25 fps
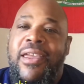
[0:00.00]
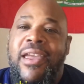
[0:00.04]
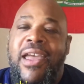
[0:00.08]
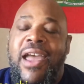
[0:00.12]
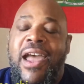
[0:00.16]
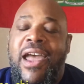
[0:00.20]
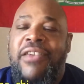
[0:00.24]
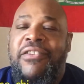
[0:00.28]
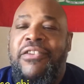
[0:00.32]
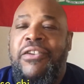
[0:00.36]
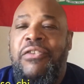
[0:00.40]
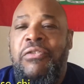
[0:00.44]

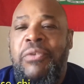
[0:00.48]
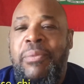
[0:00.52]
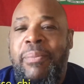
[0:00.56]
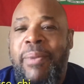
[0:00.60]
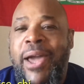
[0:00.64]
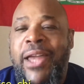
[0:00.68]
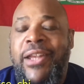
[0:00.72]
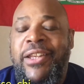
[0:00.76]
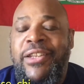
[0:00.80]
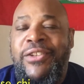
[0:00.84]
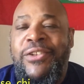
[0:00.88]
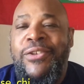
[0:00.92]
How's
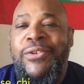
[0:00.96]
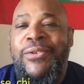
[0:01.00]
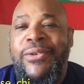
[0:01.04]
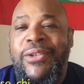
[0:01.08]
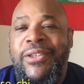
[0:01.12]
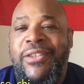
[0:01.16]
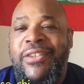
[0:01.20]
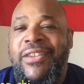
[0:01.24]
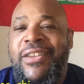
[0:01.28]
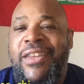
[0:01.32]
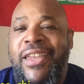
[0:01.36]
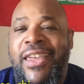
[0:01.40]
everybody doing
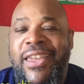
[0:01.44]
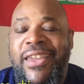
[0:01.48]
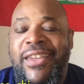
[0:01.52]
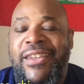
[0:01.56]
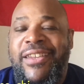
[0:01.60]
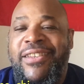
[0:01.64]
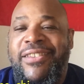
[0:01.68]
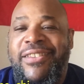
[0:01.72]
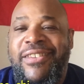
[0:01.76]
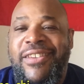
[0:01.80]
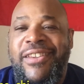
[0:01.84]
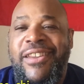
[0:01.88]
today?
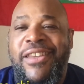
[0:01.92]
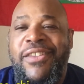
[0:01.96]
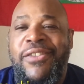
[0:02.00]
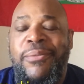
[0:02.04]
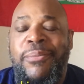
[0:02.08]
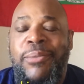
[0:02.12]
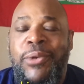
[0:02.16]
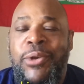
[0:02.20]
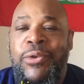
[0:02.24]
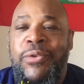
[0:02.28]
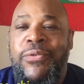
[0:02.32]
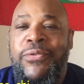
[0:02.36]
It's another
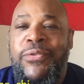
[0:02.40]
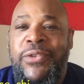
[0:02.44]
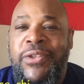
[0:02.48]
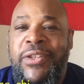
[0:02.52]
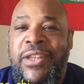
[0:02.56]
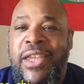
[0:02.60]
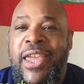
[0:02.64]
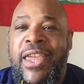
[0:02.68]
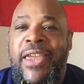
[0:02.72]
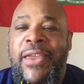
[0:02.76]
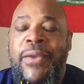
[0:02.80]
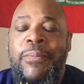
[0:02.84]
beautiful
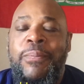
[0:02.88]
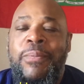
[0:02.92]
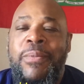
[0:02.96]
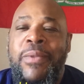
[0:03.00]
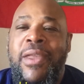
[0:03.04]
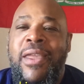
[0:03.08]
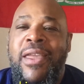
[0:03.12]
day.